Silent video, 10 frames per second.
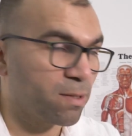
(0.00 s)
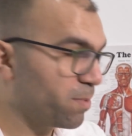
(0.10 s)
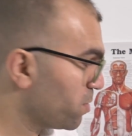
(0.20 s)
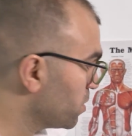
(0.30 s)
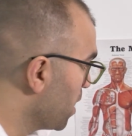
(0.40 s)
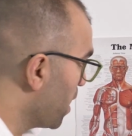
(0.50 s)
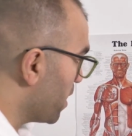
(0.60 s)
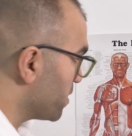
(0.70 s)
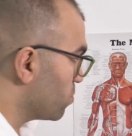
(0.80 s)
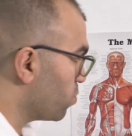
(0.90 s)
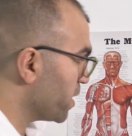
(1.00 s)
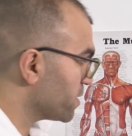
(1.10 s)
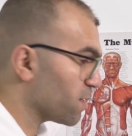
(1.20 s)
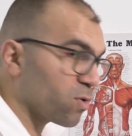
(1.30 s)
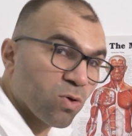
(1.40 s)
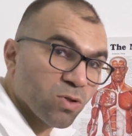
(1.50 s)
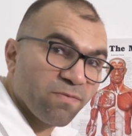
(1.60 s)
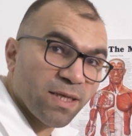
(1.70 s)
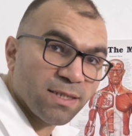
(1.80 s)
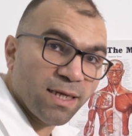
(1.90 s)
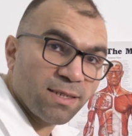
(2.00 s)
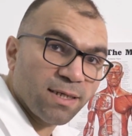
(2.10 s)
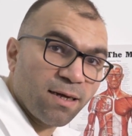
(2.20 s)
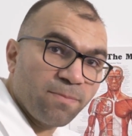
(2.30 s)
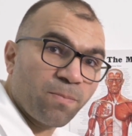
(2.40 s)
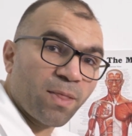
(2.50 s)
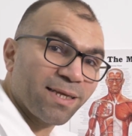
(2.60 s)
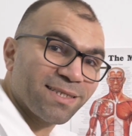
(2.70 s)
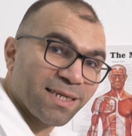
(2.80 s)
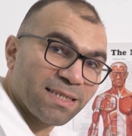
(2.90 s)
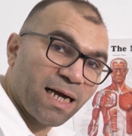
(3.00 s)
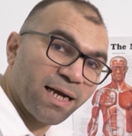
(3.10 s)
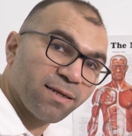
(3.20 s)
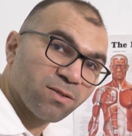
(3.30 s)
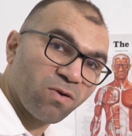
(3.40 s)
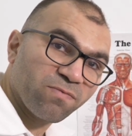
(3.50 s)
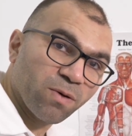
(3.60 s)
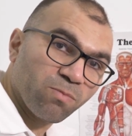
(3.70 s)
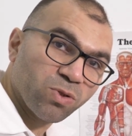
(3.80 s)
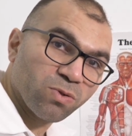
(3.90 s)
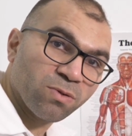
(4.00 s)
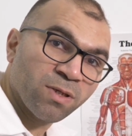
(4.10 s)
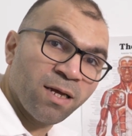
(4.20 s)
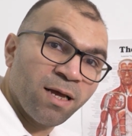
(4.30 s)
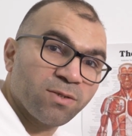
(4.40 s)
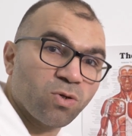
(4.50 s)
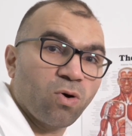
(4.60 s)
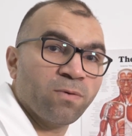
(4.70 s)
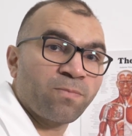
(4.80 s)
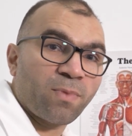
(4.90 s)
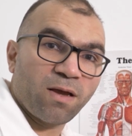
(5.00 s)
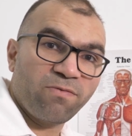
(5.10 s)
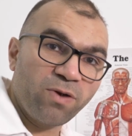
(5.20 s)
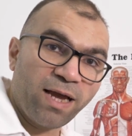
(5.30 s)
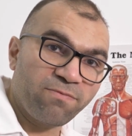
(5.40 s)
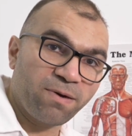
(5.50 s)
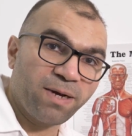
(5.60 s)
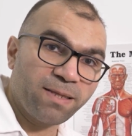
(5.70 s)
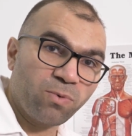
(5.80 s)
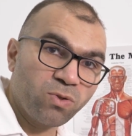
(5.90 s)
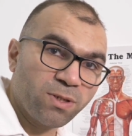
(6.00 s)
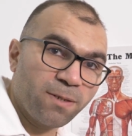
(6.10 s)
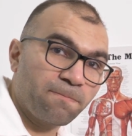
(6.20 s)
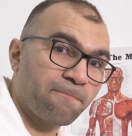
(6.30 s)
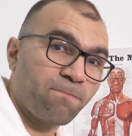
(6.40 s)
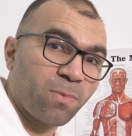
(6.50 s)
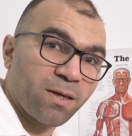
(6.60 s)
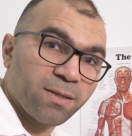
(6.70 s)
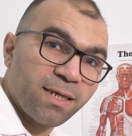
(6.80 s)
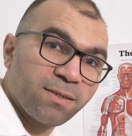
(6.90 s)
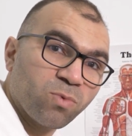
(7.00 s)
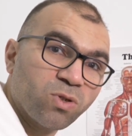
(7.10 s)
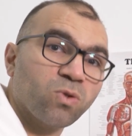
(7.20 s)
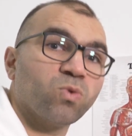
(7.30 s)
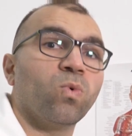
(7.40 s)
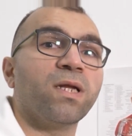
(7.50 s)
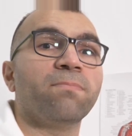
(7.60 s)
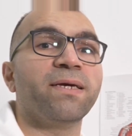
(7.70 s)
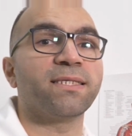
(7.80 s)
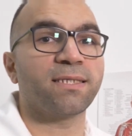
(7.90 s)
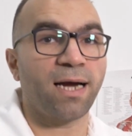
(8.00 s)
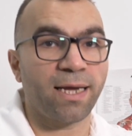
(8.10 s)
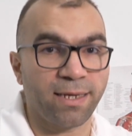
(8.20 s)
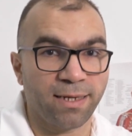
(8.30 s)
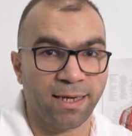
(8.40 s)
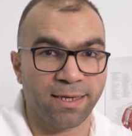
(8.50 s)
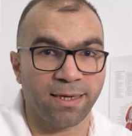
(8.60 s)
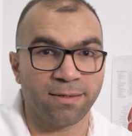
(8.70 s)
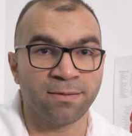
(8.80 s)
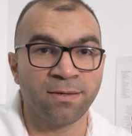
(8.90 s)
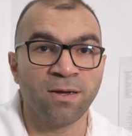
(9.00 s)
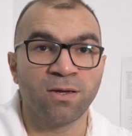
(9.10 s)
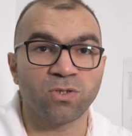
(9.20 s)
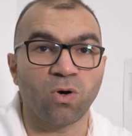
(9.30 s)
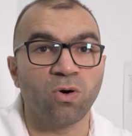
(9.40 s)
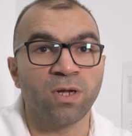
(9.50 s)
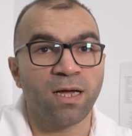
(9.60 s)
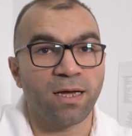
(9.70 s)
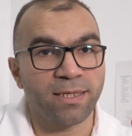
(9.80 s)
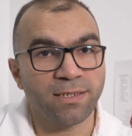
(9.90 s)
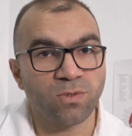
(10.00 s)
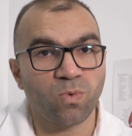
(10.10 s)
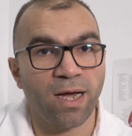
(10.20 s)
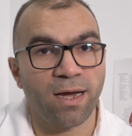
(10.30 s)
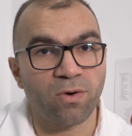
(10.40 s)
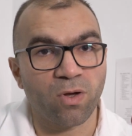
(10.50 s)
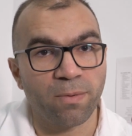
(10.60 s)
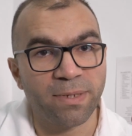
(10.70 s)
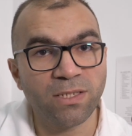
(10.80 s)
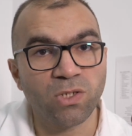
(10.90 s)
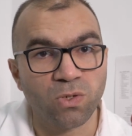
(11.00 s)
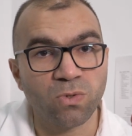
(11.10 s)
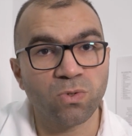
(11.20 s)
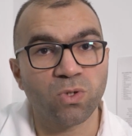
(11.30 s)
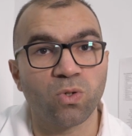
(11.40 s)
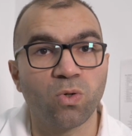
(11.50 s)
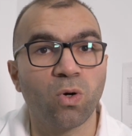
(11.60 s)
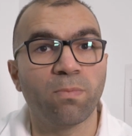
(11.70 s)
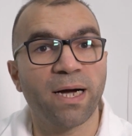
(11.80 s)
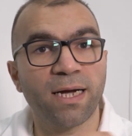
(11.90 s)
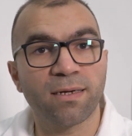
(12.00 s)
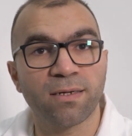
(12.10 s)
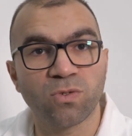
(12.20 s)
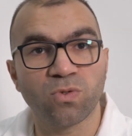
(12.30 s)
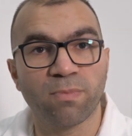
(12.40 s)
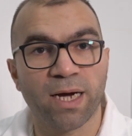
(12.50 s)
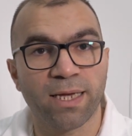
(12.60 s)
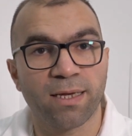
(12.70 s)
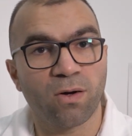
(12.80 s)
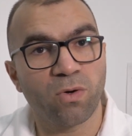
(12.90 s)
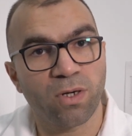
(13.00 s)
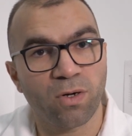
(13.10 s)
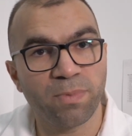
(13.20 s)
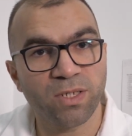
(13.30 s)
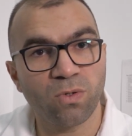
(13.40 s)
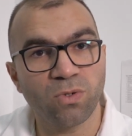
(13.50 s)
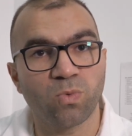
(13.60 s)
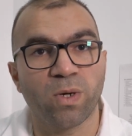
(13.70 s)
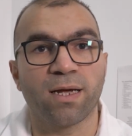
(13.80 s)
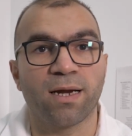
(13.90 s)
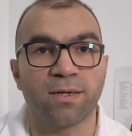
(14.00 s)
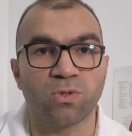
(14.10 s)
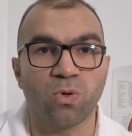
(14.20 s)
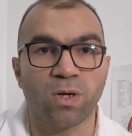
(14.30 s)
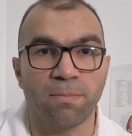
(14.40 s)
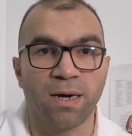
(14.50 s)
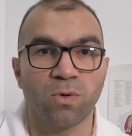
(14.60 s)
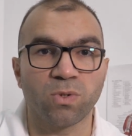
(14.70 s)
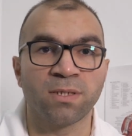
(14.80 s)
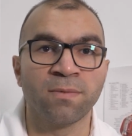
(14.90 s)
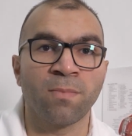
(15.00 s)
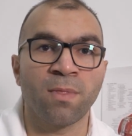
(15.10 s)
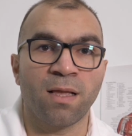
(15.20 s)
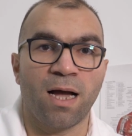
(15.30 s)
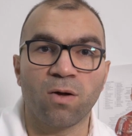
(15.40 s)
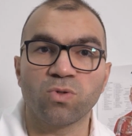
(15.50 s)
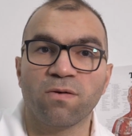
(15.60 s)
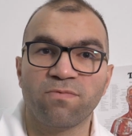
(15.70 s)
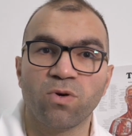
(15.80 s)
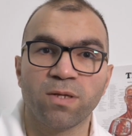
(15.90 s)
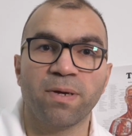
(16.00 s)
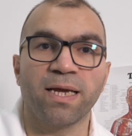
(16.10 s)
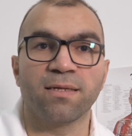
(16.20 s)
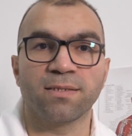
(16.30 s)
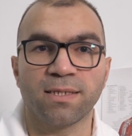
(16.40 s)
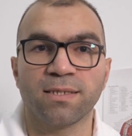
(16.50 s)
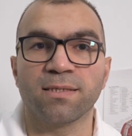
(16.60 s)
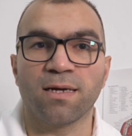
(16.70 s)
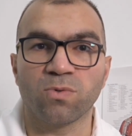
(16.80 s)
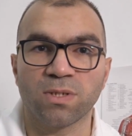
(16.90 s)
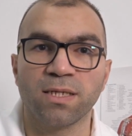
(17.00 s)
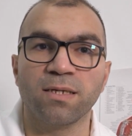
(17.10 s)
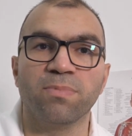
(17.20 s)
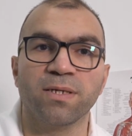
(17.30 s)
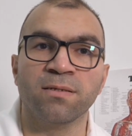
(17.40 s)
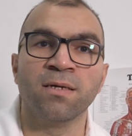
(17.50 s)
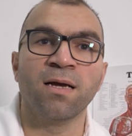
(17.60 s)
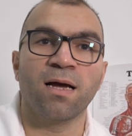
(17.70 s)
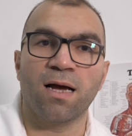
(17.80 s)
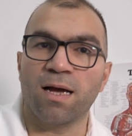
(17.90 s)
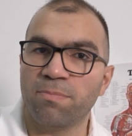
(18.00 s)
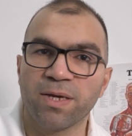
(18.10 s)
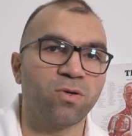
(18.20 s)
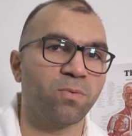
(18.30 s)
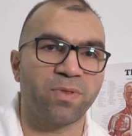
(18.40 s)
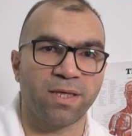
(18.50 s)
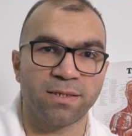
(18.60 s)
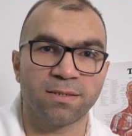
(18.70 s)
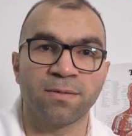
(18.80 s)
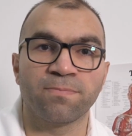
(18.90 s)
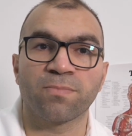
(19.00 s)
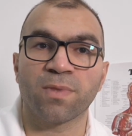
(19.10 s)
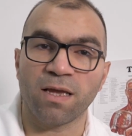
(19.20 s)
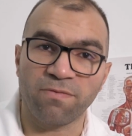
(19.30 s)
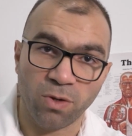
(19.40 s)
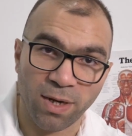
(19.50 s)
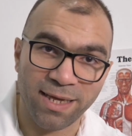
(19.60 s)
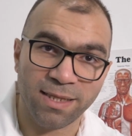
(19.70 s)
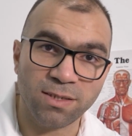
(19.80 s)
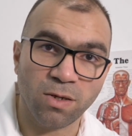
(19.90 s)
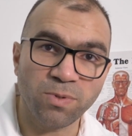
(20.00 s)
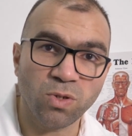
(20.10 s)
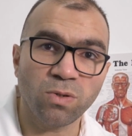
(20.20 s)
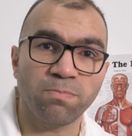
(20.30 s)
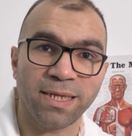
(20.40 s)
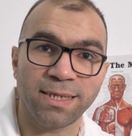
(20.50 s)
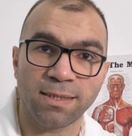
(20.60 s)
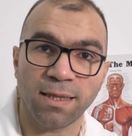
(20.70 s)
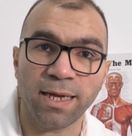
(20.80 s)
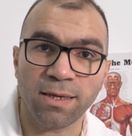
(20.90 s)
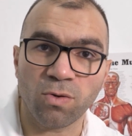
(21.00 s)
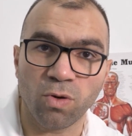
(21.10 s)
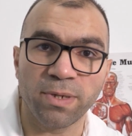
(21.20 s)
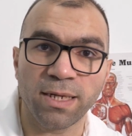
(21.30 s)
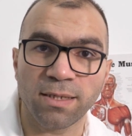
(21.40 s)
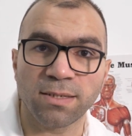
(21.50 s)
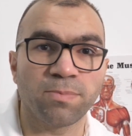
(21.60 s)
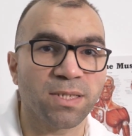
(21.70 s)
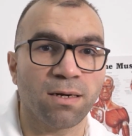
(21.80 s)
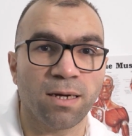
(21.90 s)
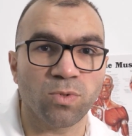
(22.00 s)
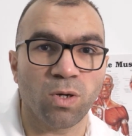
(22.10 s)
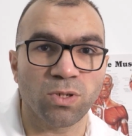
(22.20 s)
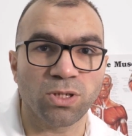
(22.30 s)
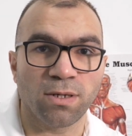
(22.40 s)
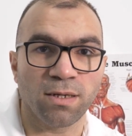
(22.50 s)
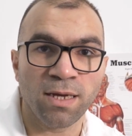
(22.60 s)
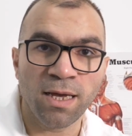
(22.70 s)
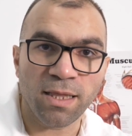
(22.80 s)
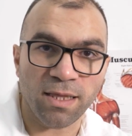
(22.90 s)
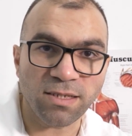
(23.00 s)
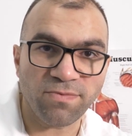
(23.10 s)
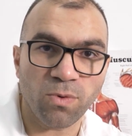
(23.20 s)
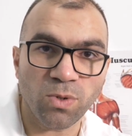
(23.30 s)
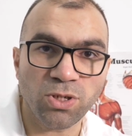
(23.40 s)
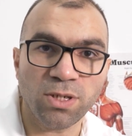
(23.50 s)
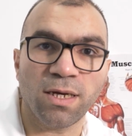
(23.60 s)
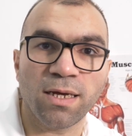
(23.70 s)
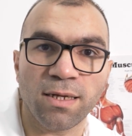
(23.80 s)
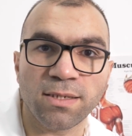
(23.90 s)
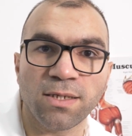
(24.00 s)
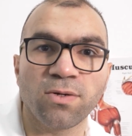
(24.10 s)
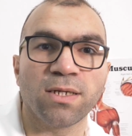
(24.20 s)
about is what is the cause of the sciatica is the tightness of the muscle. So if we have a bad posture, these muscles will be tightened again. So this is why I recommend you to go back into my other episodes where I talk about how to avoid pain, sitting down, sleeping, picking up things. If you like this episode, please like, comment and subscribe to our channel. Thanks for watching, and I'll see you in